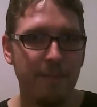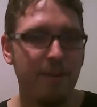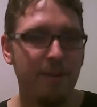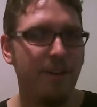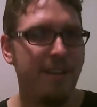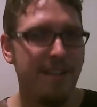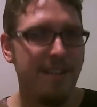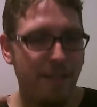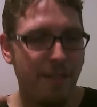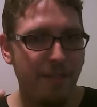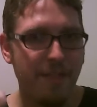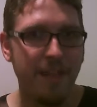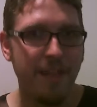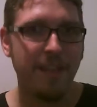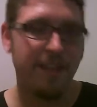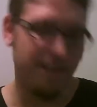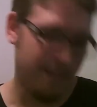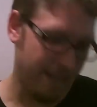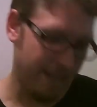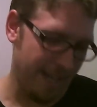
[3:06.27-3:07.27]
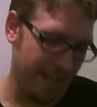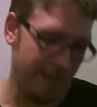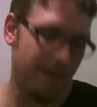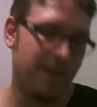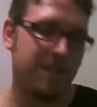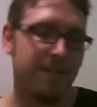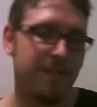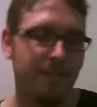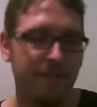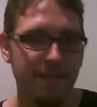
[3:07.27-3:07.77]
You don't need to think, okay,
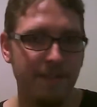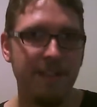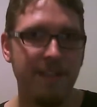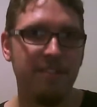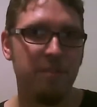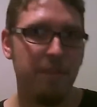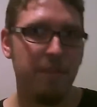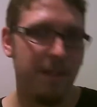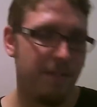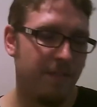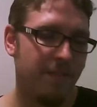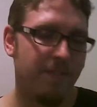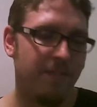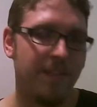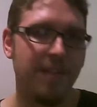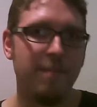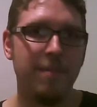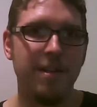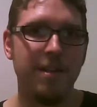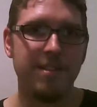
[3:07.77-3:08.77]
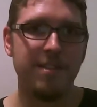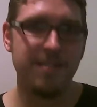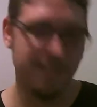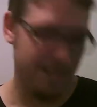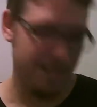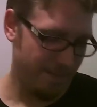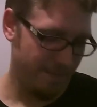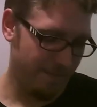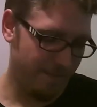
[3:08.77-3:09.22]
I need to spend 15 minutes